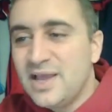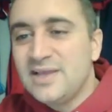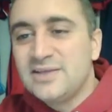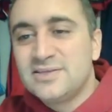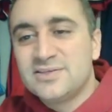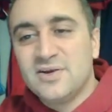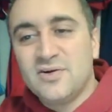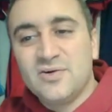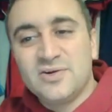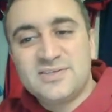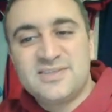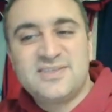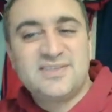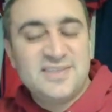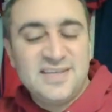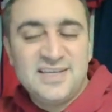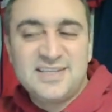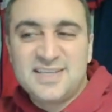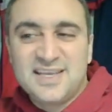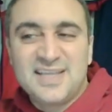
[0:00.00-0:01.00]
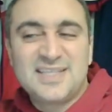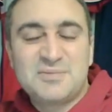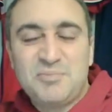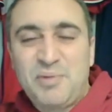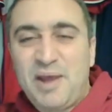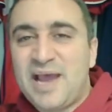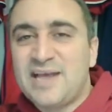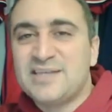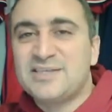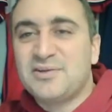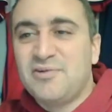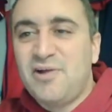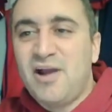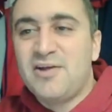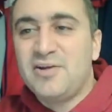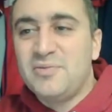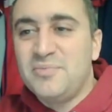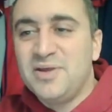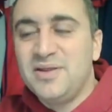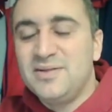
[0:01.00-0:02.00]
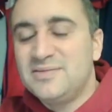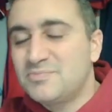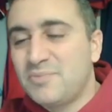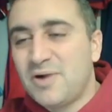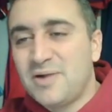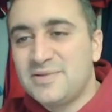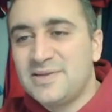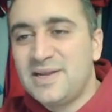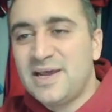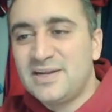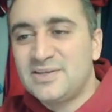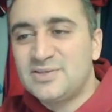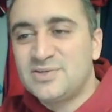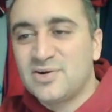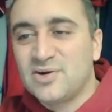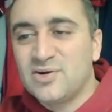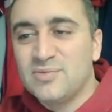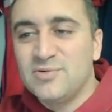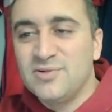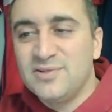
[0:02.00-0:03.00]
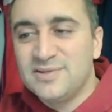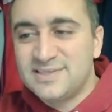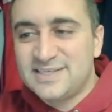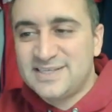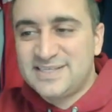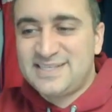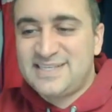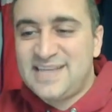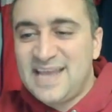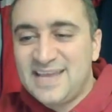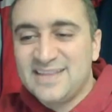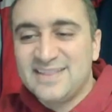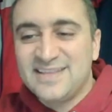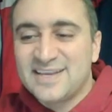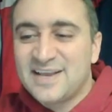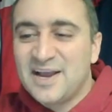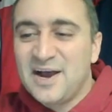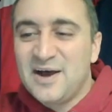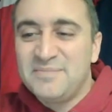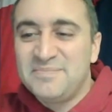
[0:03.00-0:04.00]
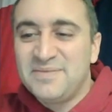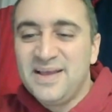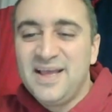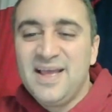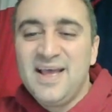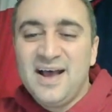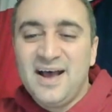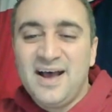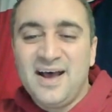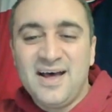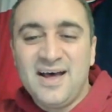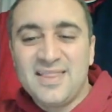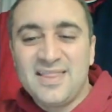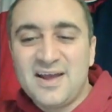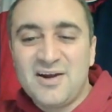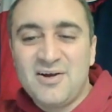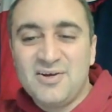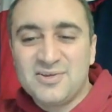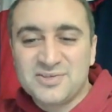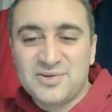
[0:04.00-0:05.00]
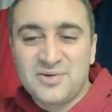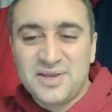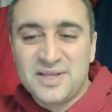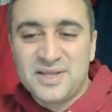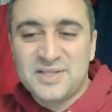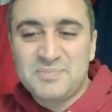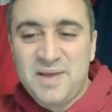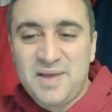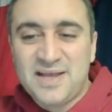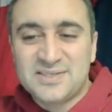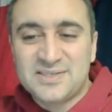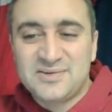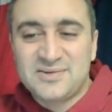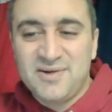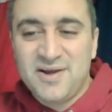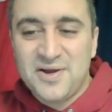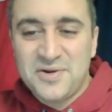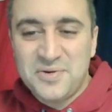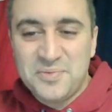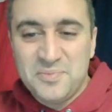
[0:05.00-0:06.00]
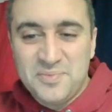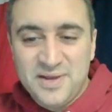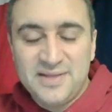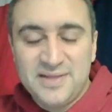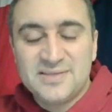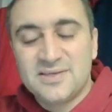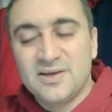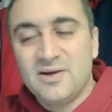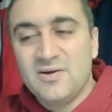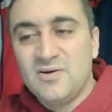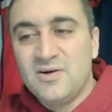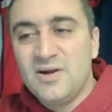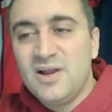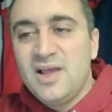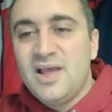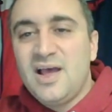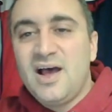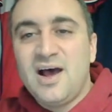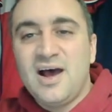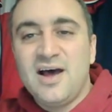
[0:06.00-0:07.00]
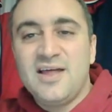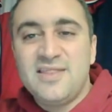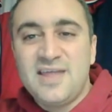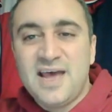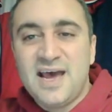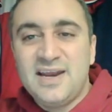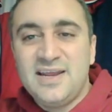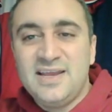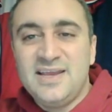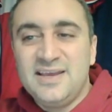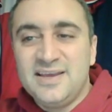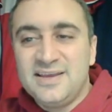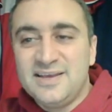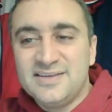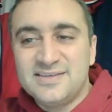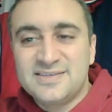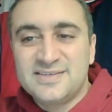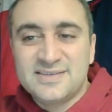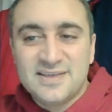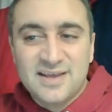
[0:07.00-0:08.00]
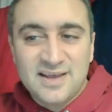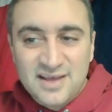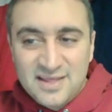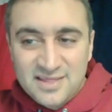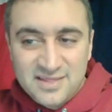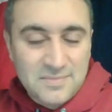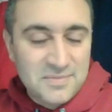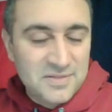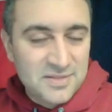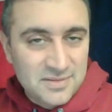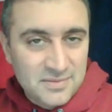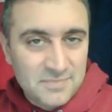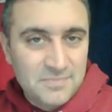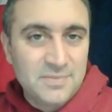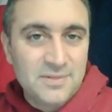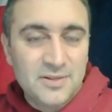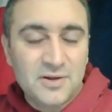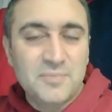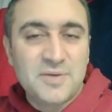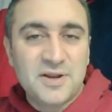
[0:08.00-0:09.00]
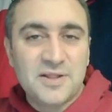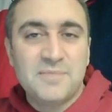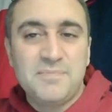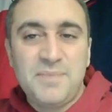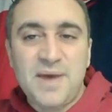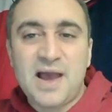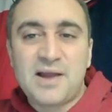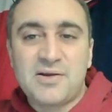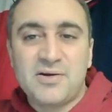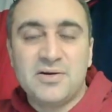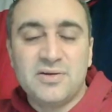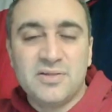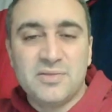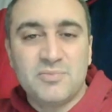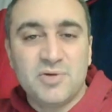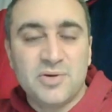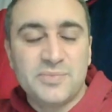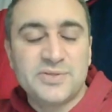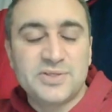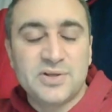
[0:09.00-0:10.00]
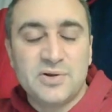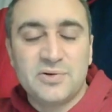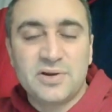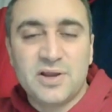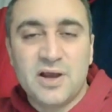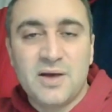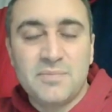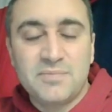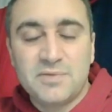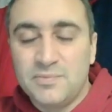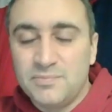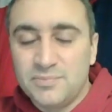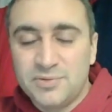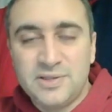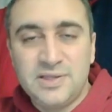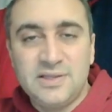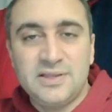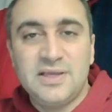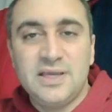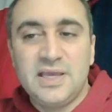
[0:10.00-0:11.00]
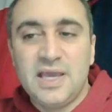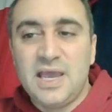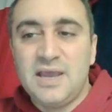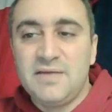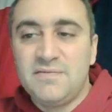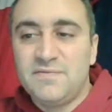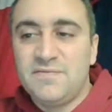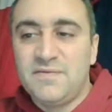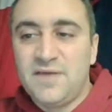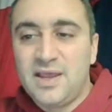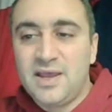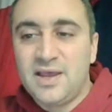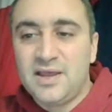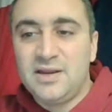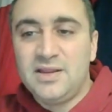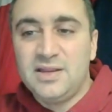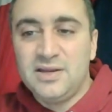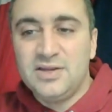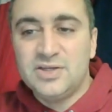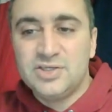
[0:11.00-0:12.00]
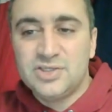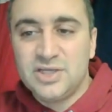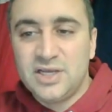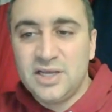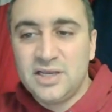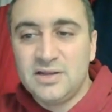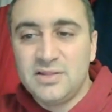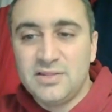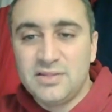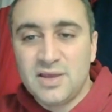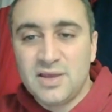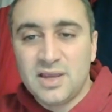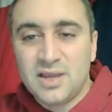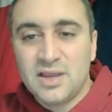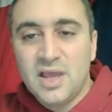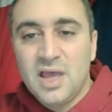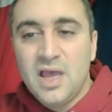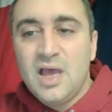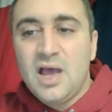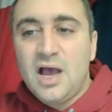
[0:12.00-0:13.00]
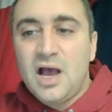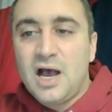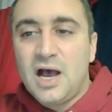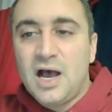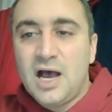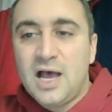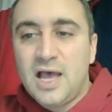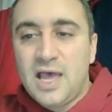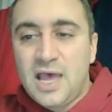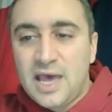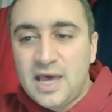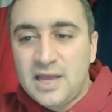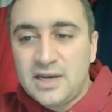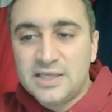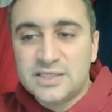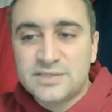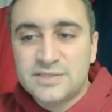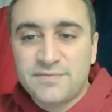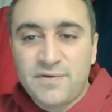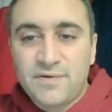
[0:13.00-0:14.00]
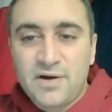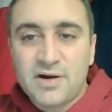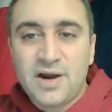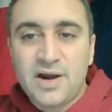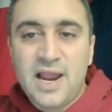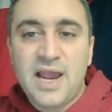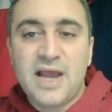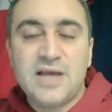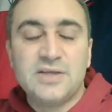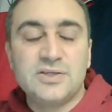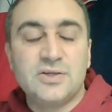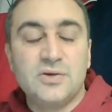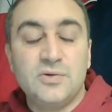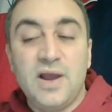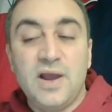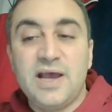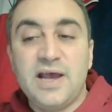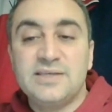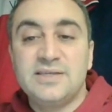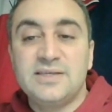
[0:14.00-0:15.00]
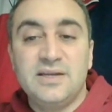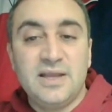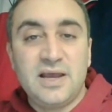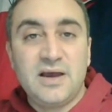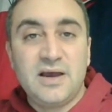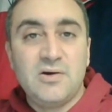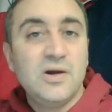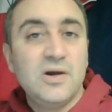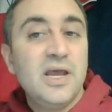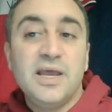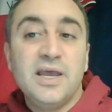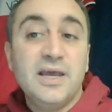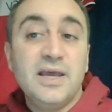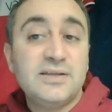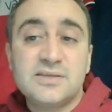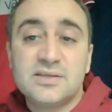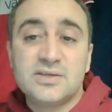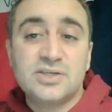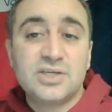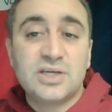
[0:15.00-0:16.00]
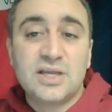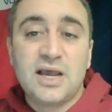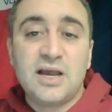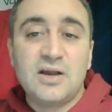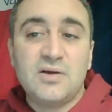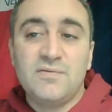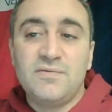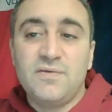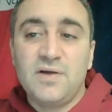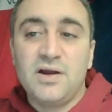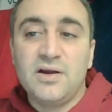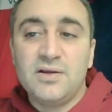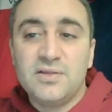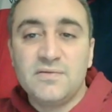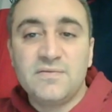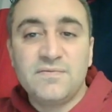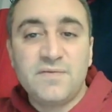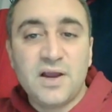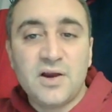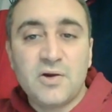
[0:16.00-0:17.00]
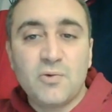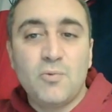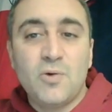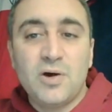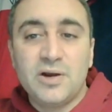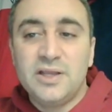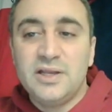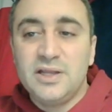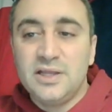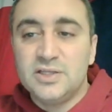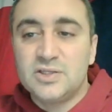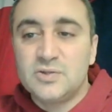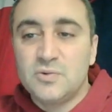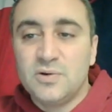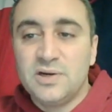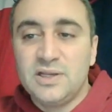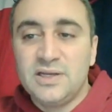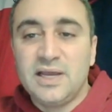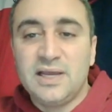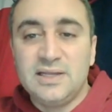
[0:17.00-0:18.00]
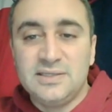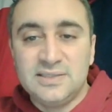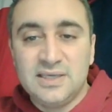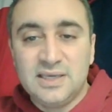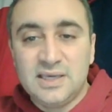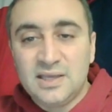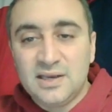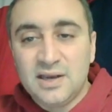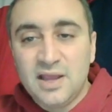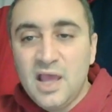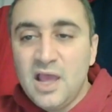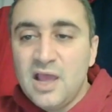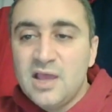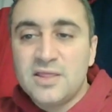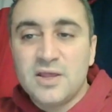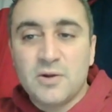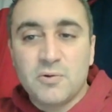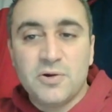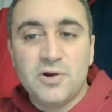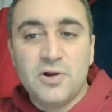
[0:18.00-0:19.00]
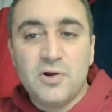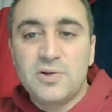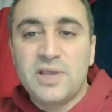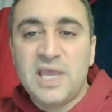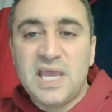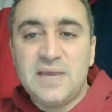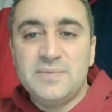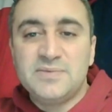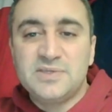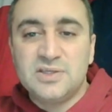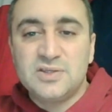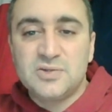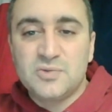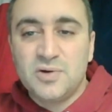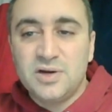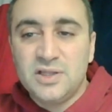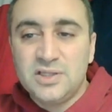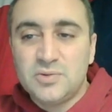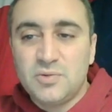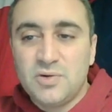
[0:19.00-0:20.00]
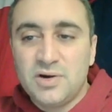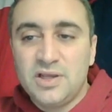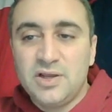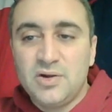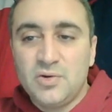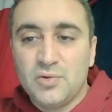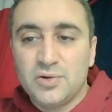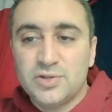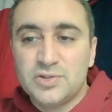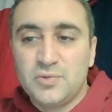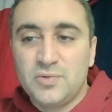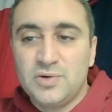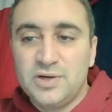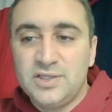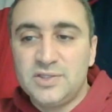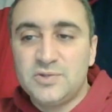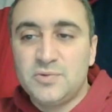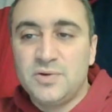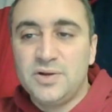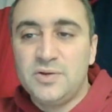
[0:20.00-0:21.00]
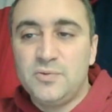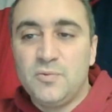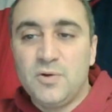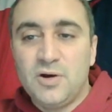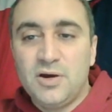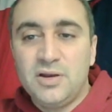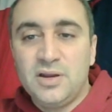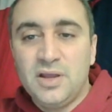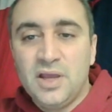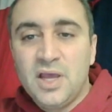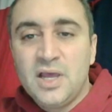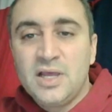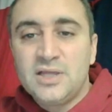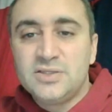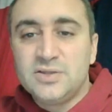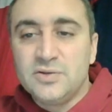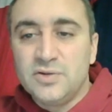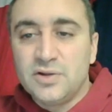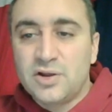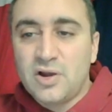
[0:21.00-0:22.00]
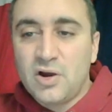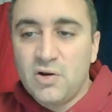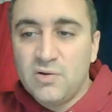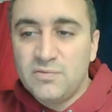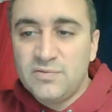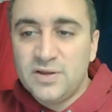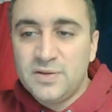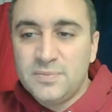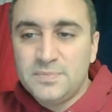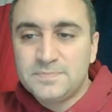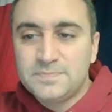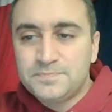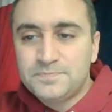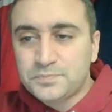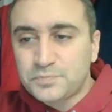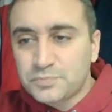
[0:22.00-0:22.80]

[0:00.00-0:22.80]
So it gets passed around a bit. It's probably not as durable as the Stanley Cup that also gets passed around a bit. So that is the little bit of the background of the Brimstone Cup, completely a fan-initiated thing. And as far as who has it now, it's the Chicago Fire. The Fire won it in 2019. There were no games in 2020 or 2021 due to COVID.